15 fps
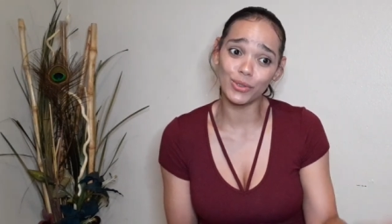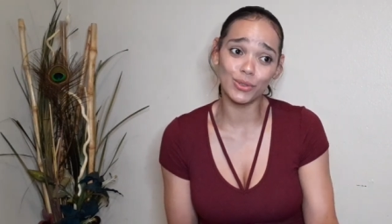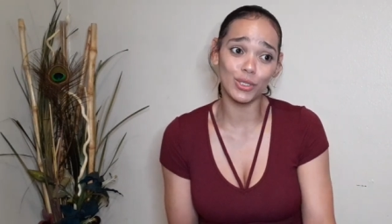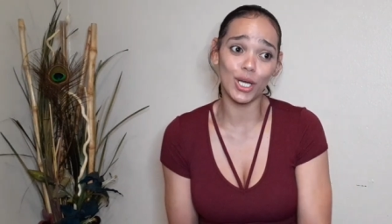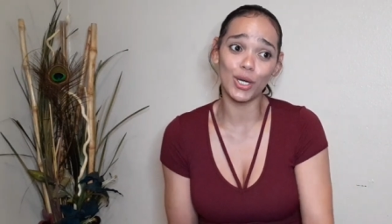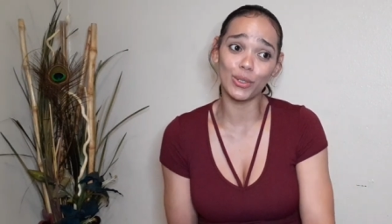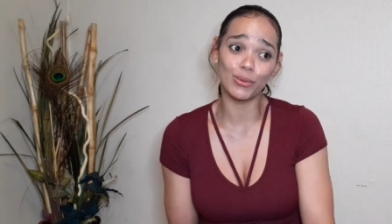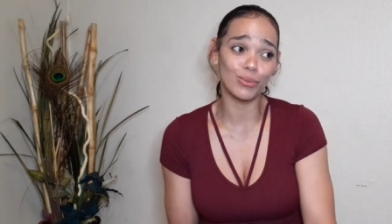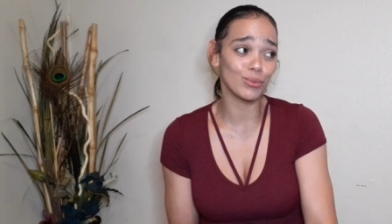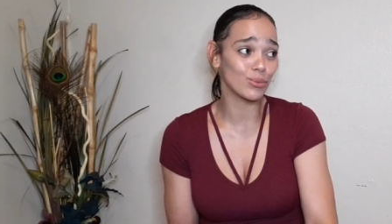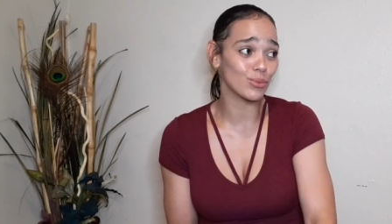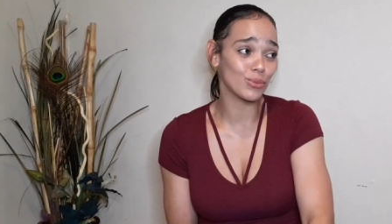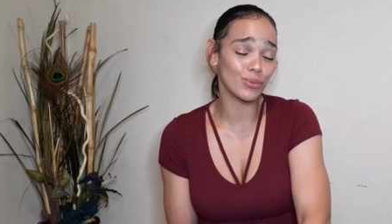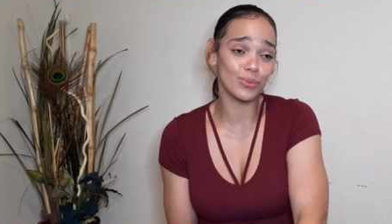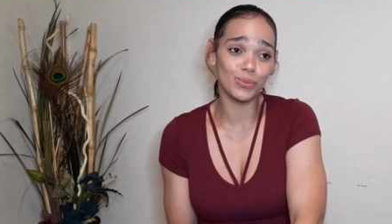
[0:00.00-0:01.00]
you know,
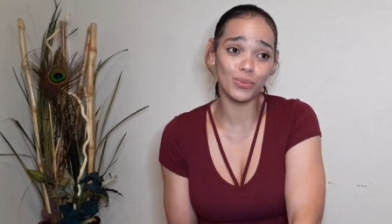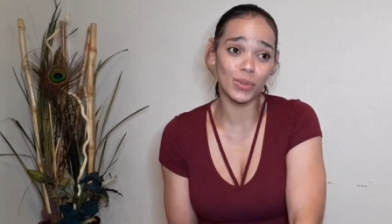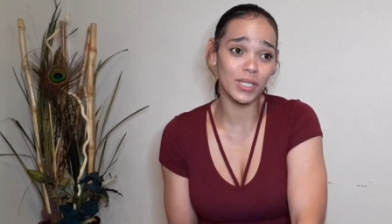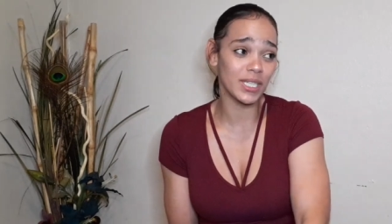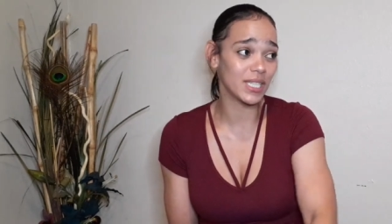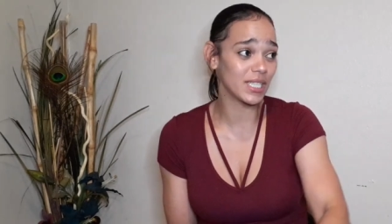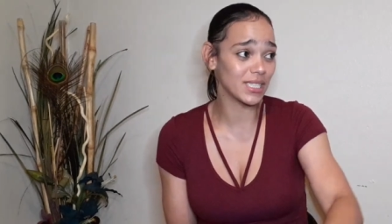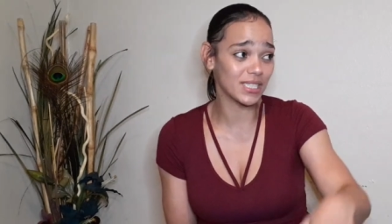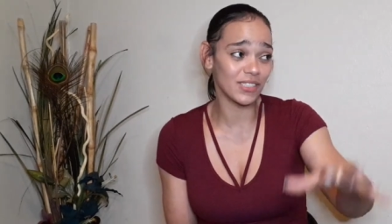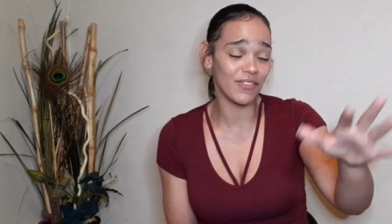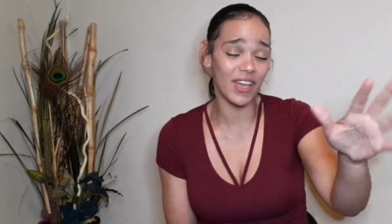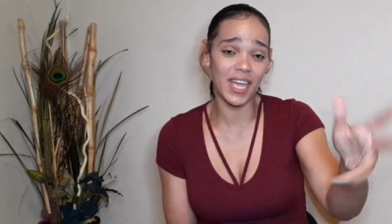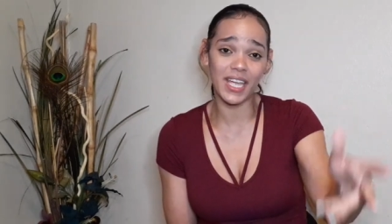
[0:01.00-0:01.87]
when he gets of